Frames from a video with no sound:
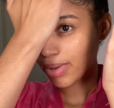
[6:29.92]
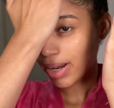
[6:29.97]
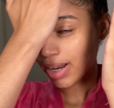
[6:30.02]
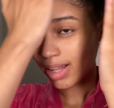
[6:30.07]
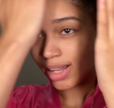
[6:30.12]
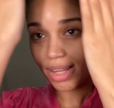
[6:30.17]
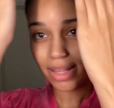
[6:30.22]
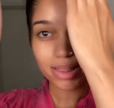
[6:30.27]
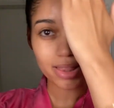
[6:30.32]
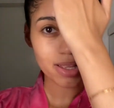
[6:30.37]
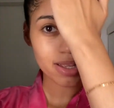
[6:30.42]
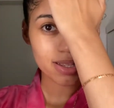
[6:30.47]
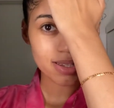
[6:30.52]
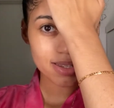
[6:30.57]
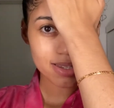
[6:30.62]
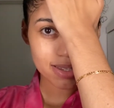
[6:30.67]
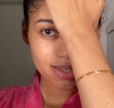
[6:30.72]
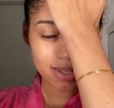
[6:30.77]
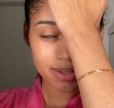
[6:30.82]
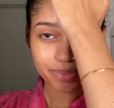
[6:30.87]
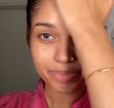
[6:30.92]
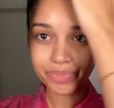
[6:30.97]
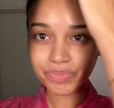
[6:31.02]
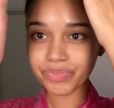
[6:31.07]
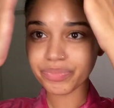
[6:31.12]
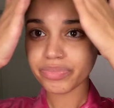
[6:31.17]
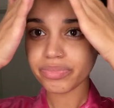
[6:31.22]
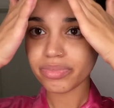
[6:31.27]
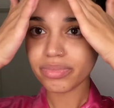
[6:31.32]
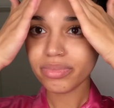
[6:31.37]
Like this.
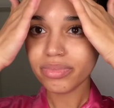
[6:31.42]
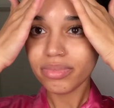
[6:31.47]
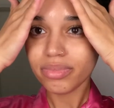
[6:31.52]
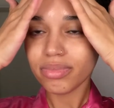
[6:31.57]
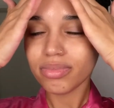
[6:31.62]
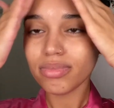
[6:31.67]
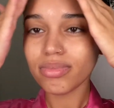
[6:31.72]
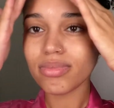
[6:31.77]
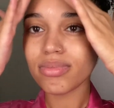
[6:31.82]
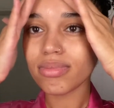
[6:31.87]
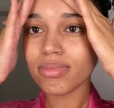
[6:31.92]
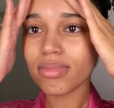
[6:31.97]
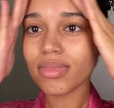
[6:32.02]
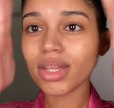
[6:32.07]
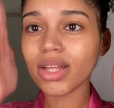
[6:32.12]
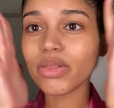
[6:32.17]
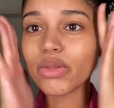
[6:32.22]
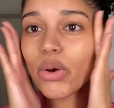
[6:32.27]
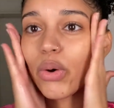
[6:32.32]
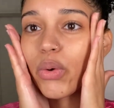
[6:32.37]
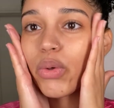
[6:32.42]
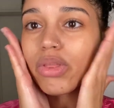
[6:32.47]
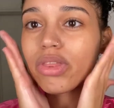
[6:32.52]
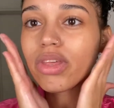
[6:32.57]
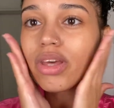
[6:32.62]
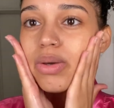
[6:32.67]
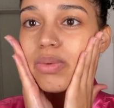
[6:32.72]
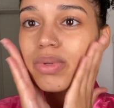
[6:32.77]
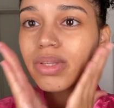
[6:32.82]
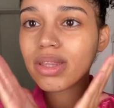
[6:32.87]
The whole
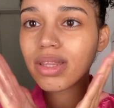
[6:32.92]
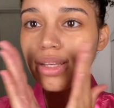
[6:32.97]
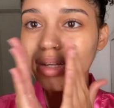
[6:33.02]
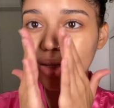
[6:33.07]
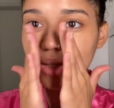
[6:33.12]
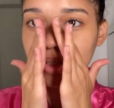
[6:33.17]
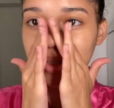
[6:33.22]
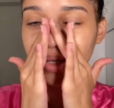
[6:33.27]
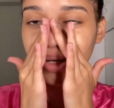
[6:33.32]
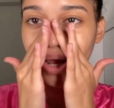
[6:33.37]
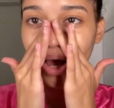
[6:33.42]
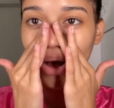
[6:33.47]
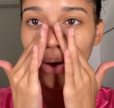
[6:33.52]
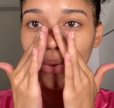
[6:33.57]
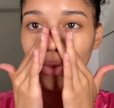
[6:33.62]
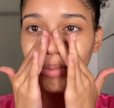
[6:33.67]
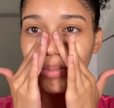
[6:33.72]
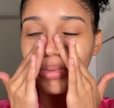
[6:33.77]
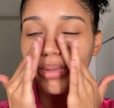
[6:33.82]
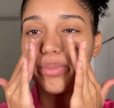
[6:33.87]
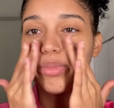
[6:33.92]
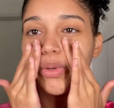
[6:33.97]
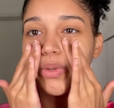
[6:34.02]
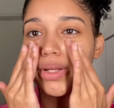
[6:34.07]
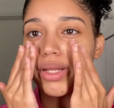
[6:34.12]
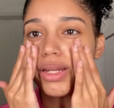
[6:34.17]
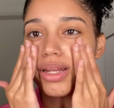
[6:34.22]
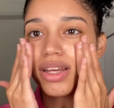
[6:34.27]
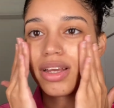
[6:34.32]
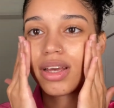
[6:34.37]
thing with this and how they
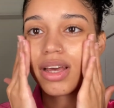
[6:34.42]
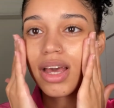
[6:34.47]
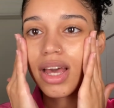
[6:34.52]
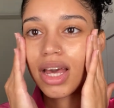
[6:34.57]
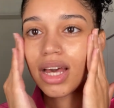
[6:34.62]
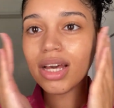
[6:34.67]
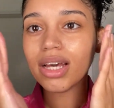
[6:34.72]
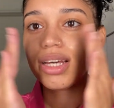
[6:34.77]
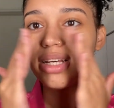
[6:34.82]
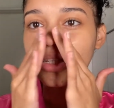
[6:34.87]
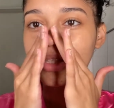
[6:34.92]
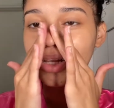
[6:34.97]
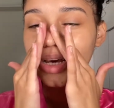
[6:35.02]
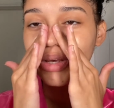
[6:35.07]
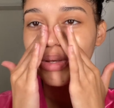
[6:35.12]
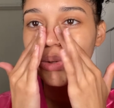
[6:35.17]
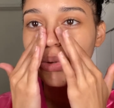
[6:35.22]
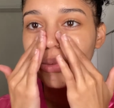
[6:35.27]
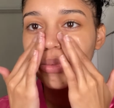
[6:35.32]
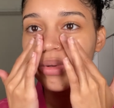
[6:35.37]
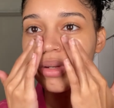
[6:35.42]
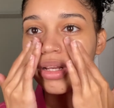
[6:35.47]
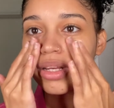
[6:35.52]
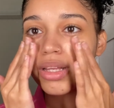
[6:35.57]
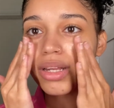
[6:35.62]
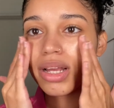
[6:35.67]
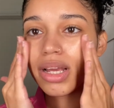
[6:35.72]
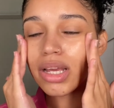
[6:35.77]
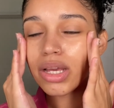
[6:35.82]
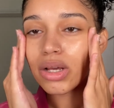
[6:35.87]
promoted it is that you don't need
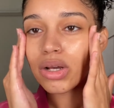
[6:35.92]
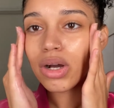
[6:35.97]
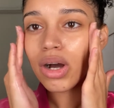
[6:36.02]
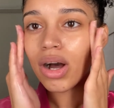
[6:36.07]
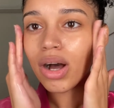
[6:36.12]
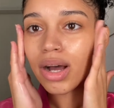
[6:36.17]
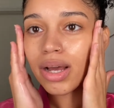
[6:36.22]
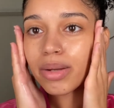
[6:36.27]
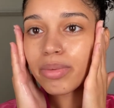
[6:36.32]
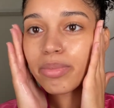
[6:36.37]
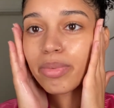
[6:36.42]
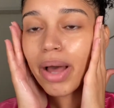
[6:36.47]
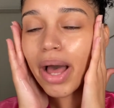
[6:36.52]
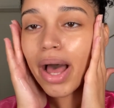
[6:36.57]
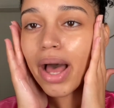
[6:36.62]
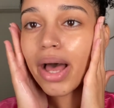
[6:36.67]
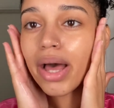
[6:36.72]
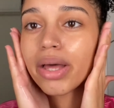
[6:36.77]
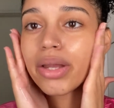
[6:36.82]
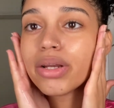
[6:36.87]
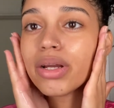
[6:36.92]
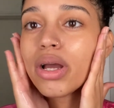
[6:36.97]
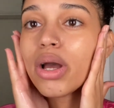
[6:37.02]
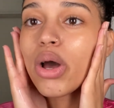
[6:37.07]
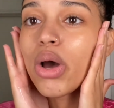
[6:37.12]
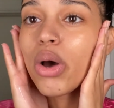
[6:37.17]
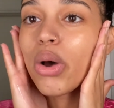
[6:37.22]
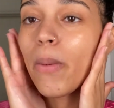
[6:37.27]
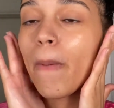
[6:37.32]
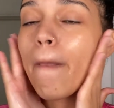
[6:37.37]
a cotton pad,
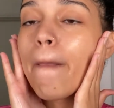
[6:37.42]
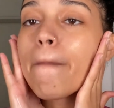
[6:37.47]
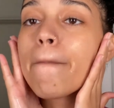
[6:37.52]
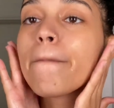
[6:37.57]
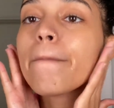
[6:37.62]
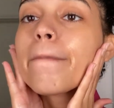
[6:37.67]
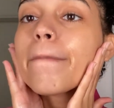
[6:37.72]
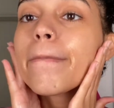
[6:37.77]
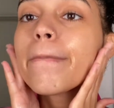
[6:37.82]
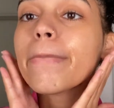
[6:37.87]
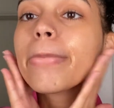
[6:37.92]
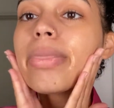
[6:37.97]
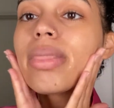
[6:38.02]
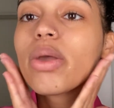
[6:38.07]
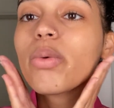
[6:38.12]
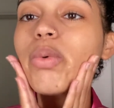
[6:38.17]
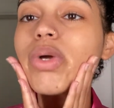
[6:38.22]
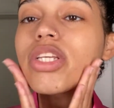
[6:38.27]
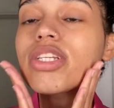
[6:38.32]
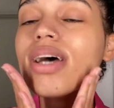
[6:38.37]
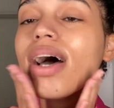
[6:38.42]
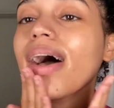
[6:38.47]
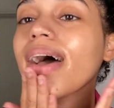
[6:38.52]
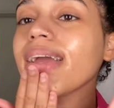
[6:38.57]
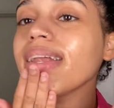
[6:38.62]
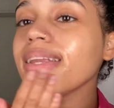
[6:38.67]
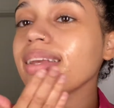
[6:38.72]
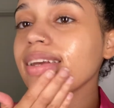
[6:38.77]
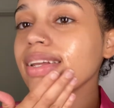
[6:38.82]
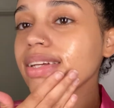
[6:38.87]
which I
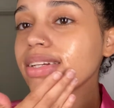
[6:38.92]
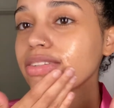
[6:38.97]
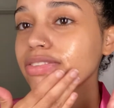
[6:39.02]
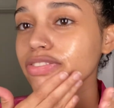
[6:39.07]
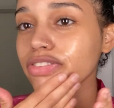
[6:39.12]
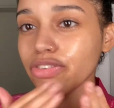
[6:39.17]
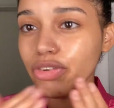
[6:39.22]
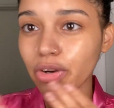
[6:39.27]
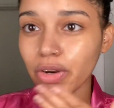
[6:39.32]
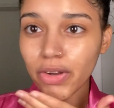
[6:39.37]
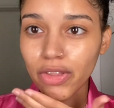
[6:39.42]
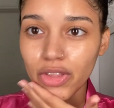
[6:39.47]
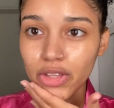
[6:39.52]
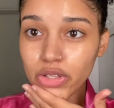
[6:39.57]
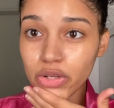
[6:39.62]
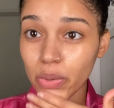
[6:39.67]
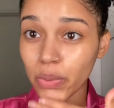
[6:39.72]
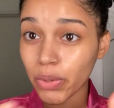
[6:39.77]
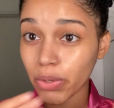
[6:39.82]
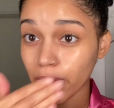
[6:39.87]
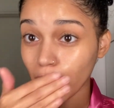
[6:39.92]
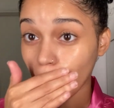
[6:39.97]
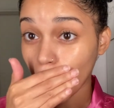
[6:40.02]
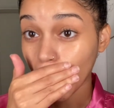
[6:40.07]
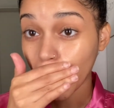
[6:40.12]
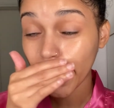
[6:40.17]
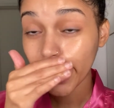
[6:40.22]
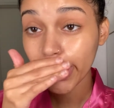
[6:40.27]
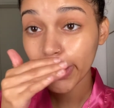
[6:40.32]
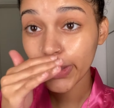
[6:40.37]
needed for the toner that
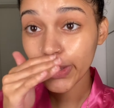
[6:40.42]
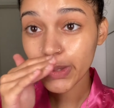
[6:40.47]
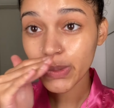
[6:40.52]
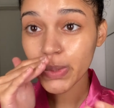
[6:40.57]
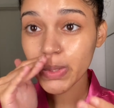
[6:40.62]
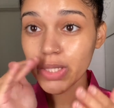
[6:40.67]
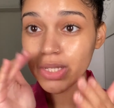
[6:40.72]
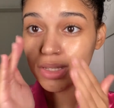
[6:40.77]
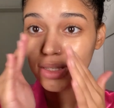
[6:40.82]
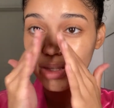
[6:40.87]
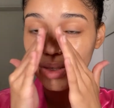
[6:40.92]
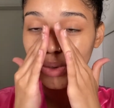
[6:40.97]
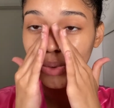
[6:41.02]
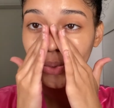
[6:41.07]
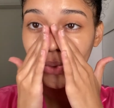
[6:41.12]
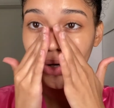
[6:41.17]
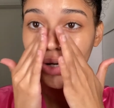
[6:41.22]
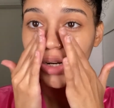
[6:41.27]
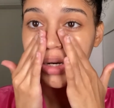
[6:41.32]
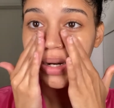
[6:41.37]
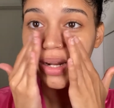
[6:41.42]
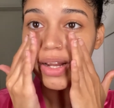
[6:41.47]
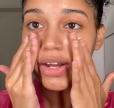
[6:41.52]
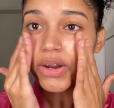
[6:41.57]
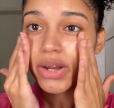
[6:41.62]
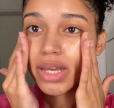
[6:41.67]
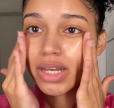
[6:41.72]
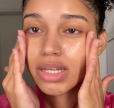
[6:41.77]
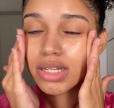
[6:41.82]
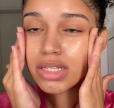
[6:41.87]
I use, which is the
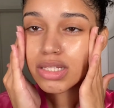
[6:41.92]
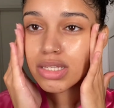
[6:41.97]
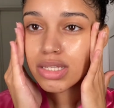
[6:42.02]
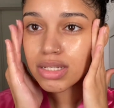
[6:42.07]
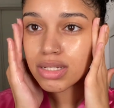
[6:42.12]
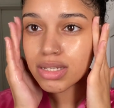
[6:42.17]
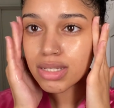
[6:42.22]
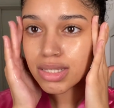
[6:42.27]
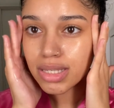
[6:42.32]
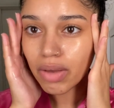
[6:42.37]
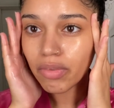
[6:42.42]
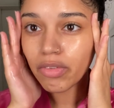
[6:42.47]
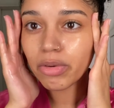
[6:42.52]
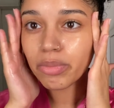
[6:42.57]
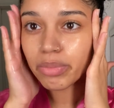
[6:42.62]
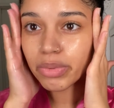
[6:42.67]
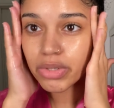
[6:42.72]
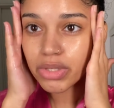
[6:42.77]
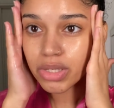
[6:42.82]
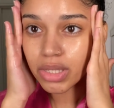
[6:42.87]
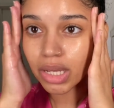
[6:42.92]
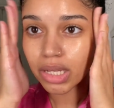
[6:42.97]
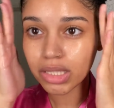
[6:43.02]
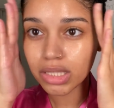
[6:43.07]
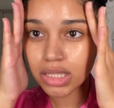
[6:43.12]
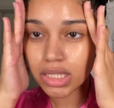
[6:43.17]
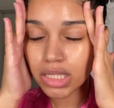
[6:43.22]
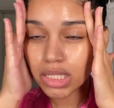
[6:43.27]
Ordinary's 7%